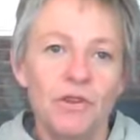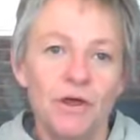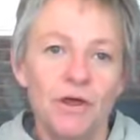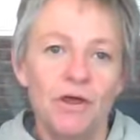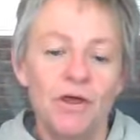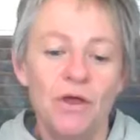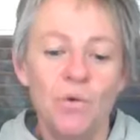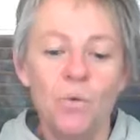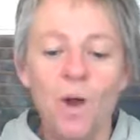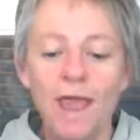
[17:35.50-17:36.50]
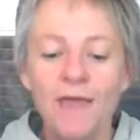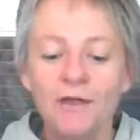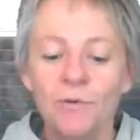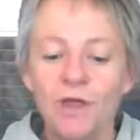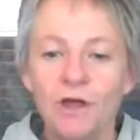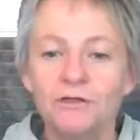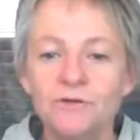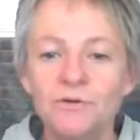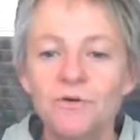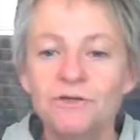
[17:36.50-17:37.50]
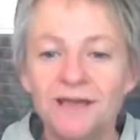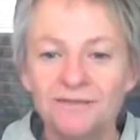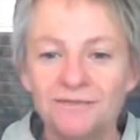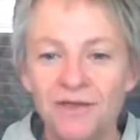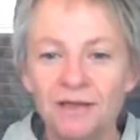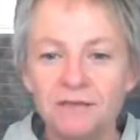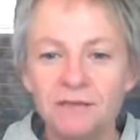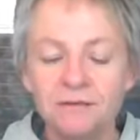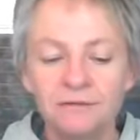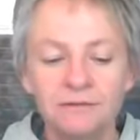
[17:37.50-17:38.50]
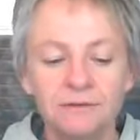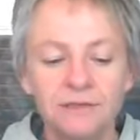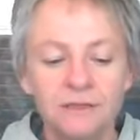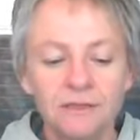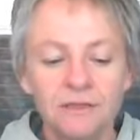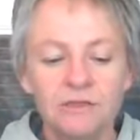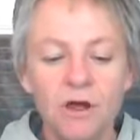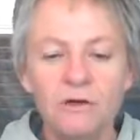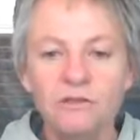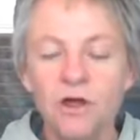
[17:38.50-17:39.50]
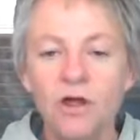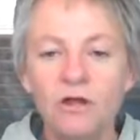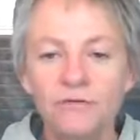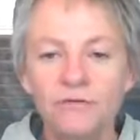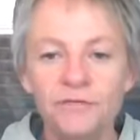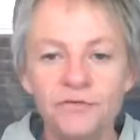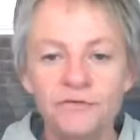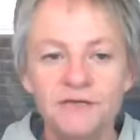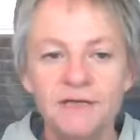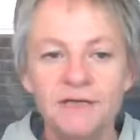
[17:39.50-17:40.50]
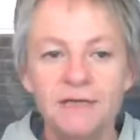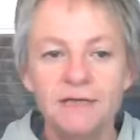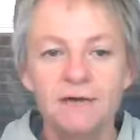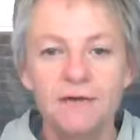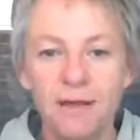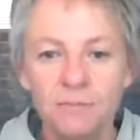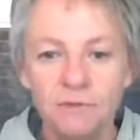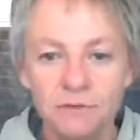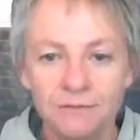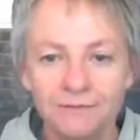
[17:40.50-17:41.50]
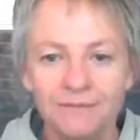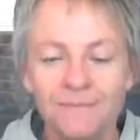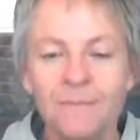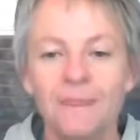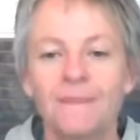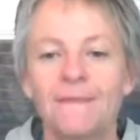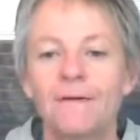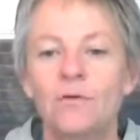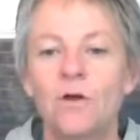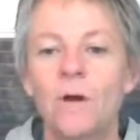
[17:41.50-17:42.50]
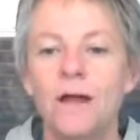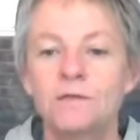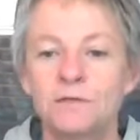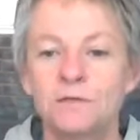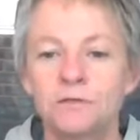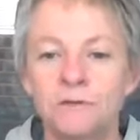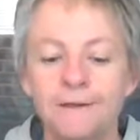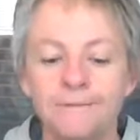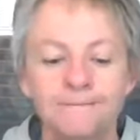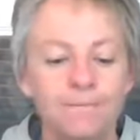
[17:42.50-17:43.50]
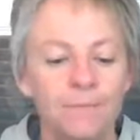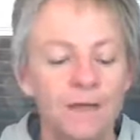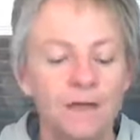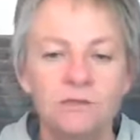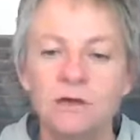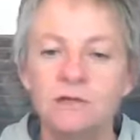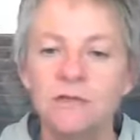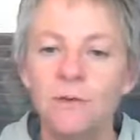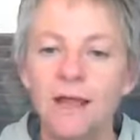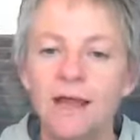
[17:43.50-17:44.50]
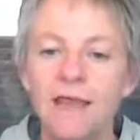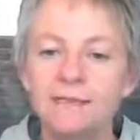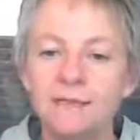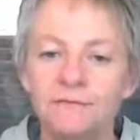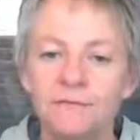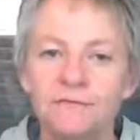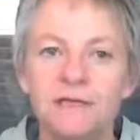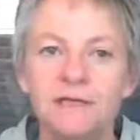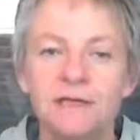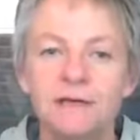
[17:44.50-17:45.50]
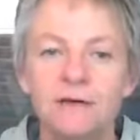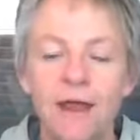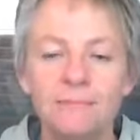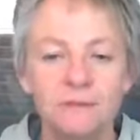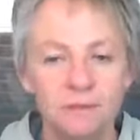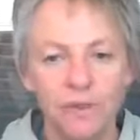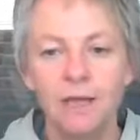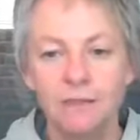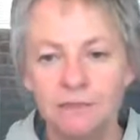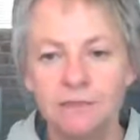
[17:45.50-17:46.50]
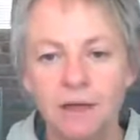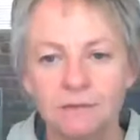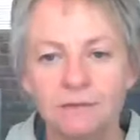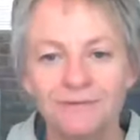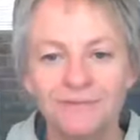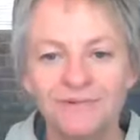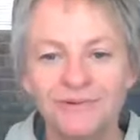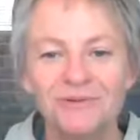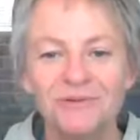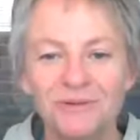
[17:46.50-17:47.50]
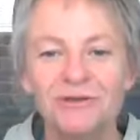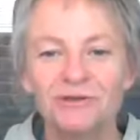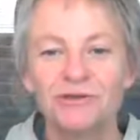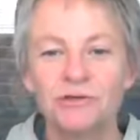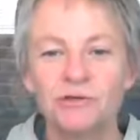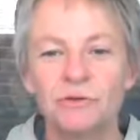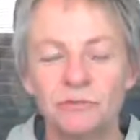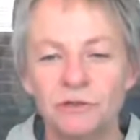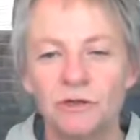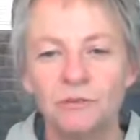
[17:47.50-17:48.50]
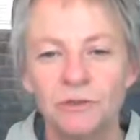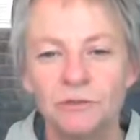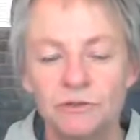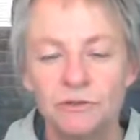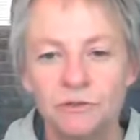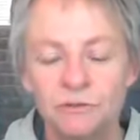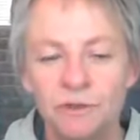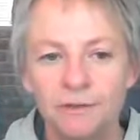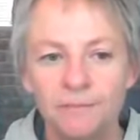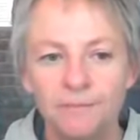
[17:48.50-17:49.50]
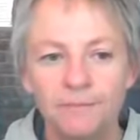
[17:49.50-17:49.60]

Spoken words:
The way that we are taught as vets, dogs over 15 kilograms require surgery. Dogs that weigh less than 15 kilograms, we can discuss. Do we do surgery or don't we do surgery?